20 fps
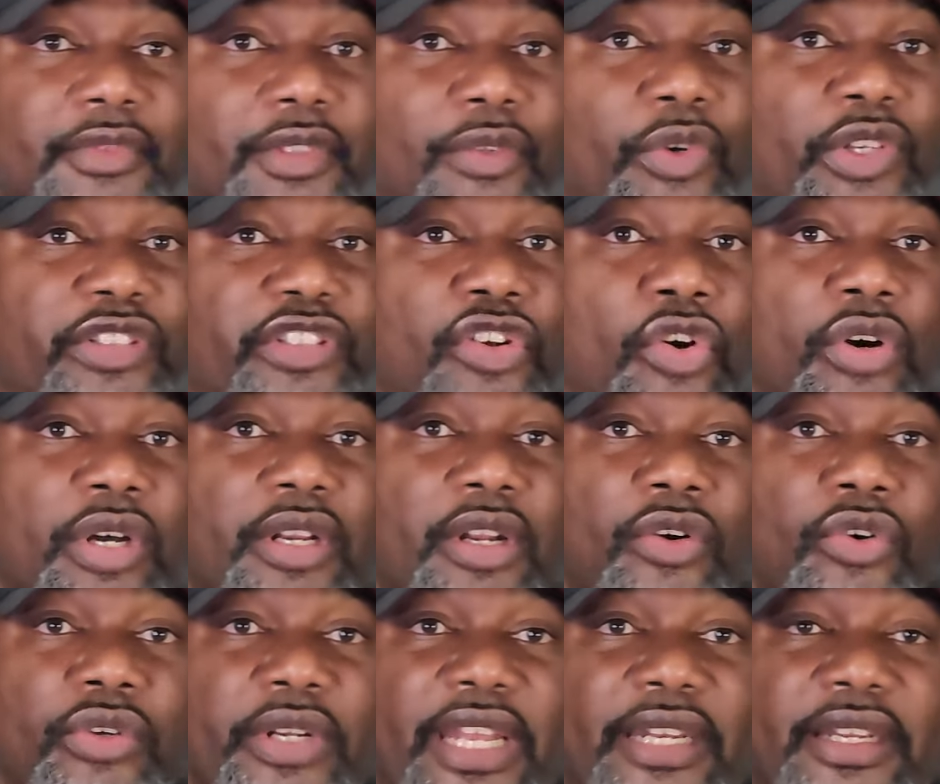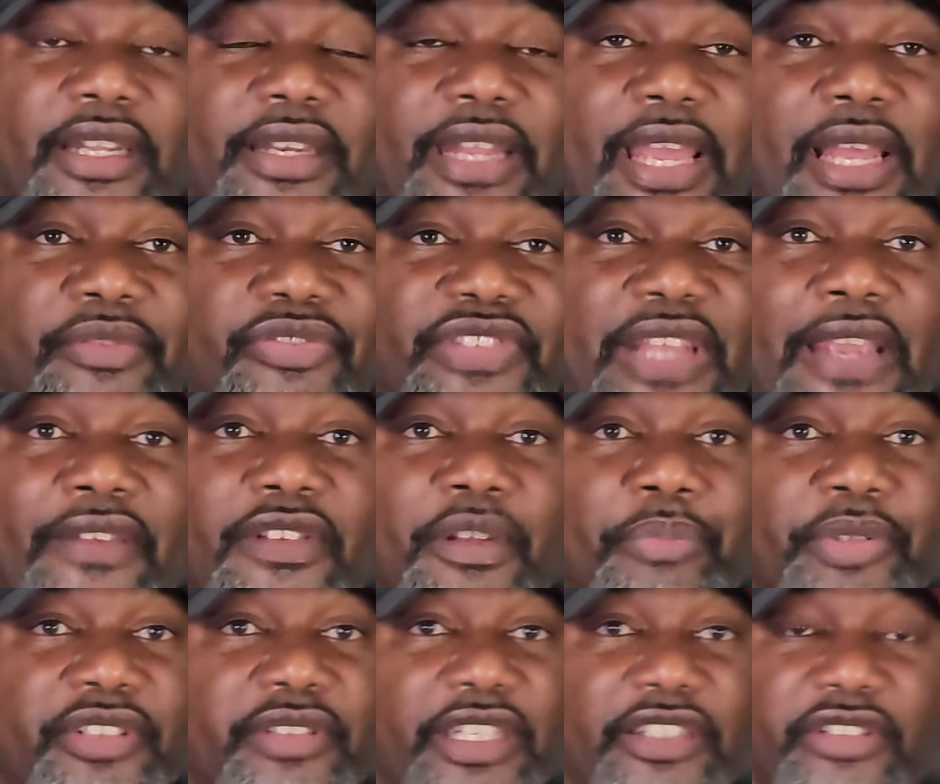What's going on at the damn safety
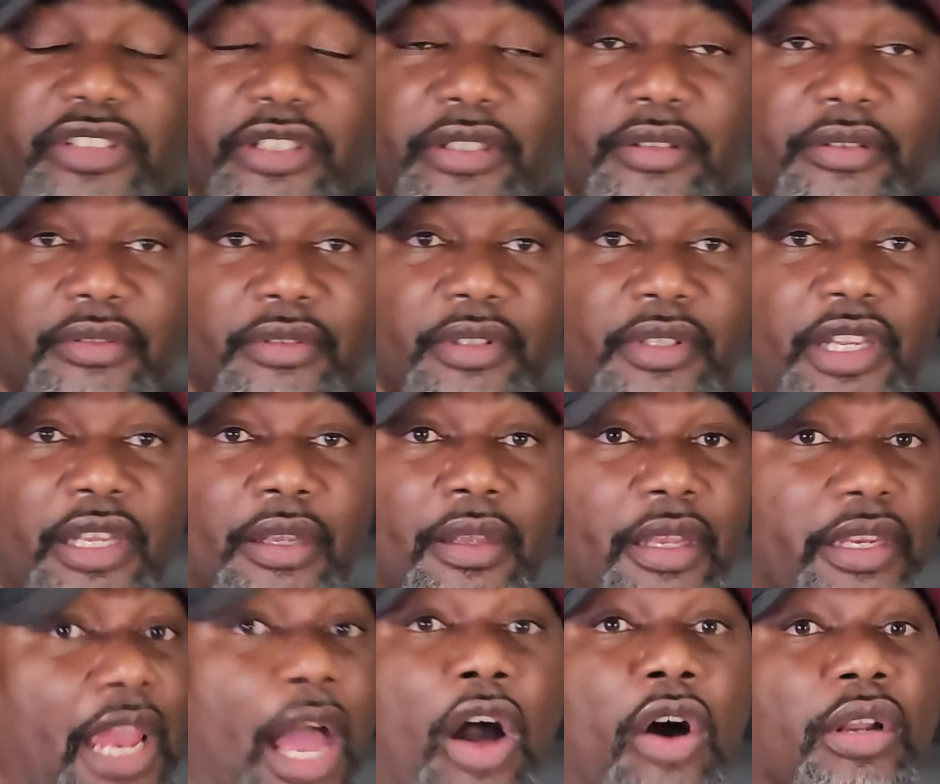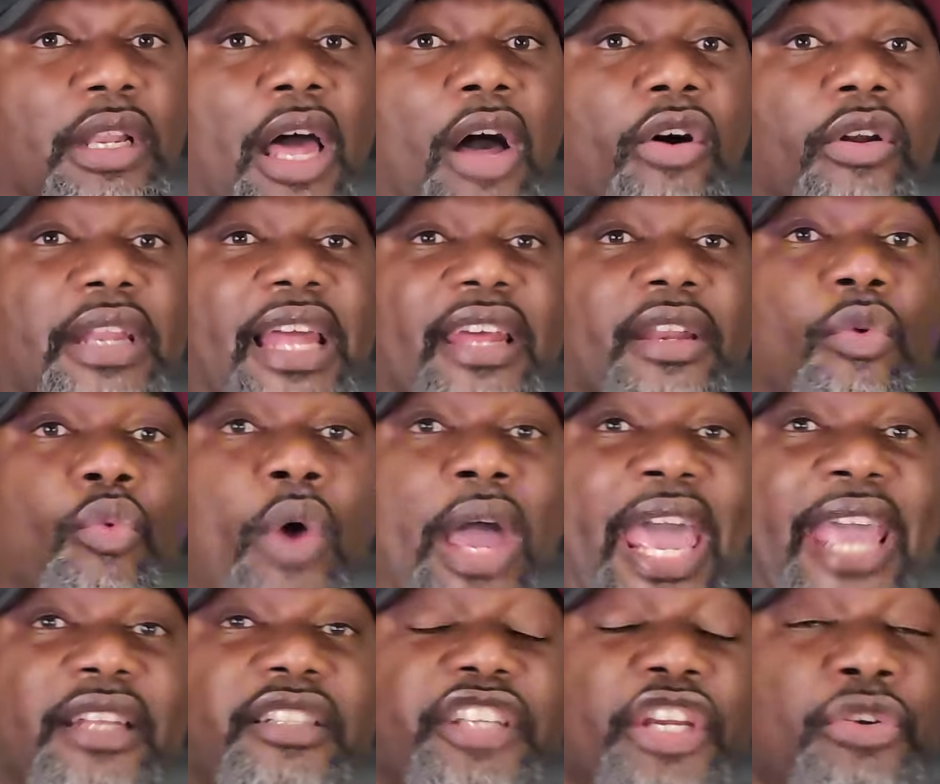position? Y'all all out of
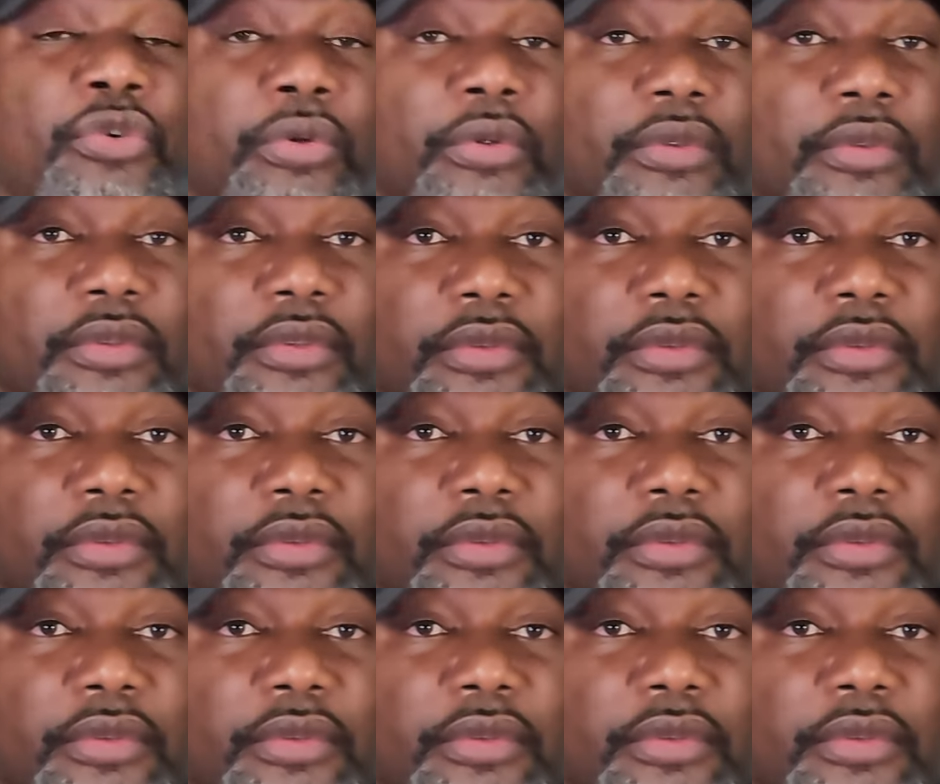whack, too.